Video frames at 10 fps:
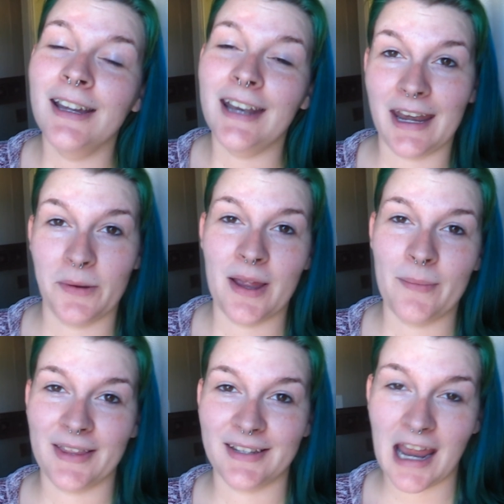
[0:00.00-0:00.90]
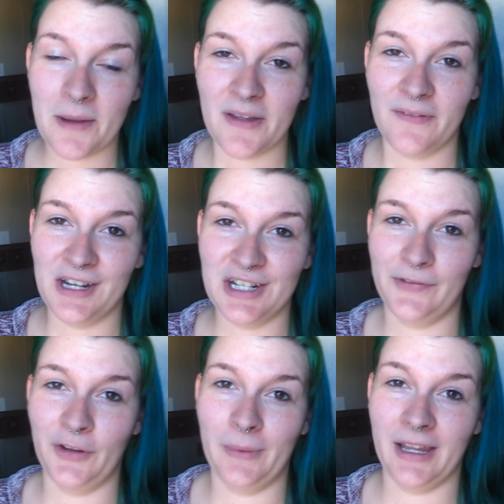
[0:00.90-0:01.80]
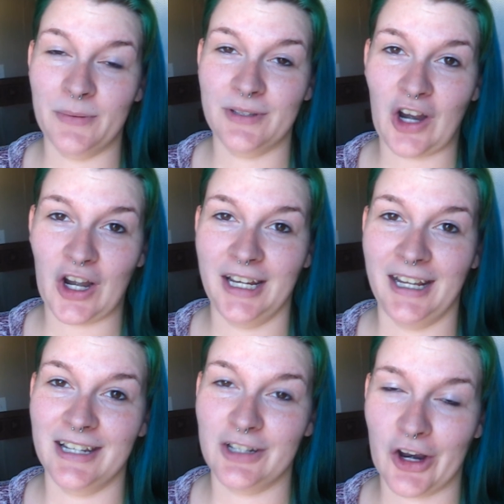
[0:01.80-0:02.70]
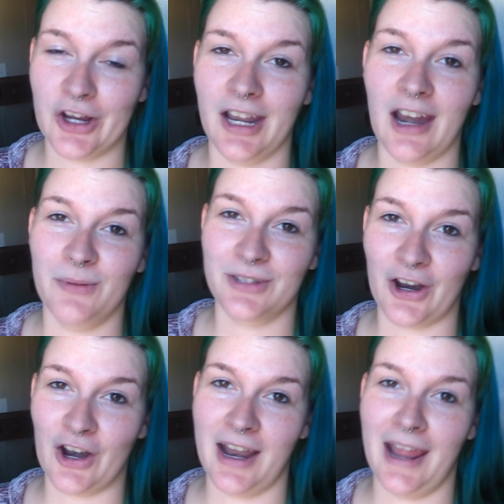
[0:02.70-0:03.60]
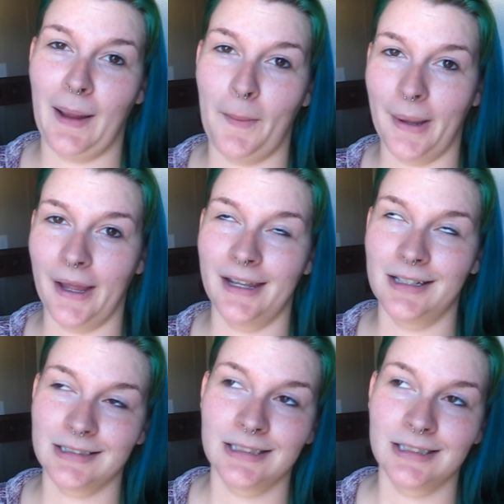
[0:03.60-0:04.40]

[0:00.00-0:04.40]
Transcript: And anyway, by the time I finished filming it was starting to get dark and I was hurrying, but